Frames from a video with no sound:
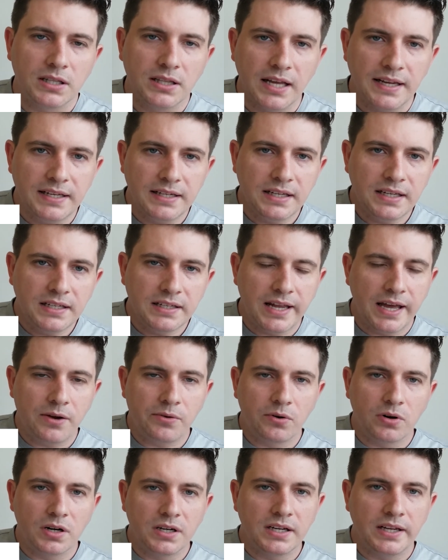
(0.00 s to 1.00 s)
Lightning
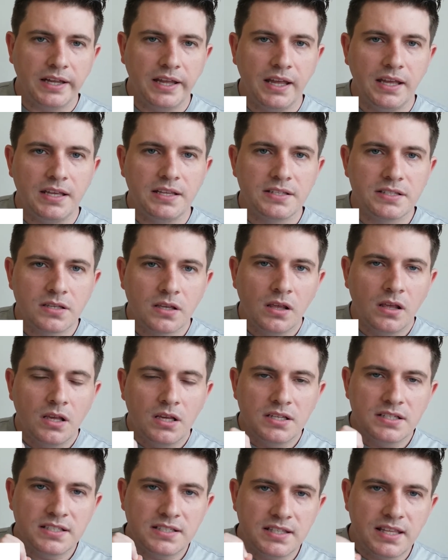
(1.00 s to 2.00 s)
Network is
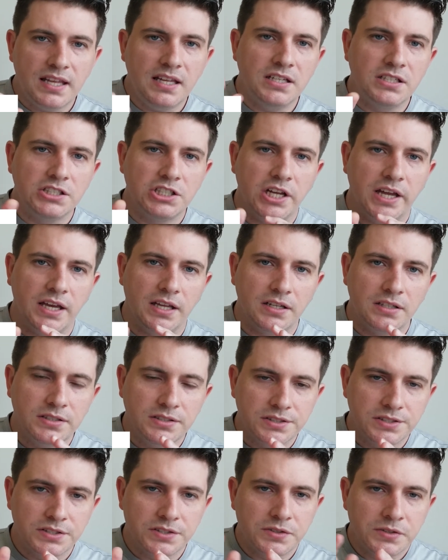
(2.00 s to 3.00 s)
state
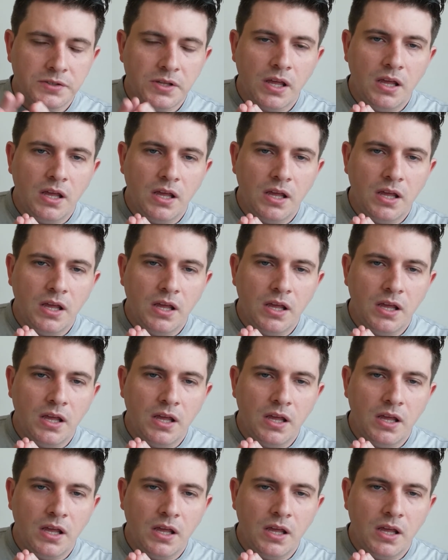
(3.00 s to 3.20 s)
channels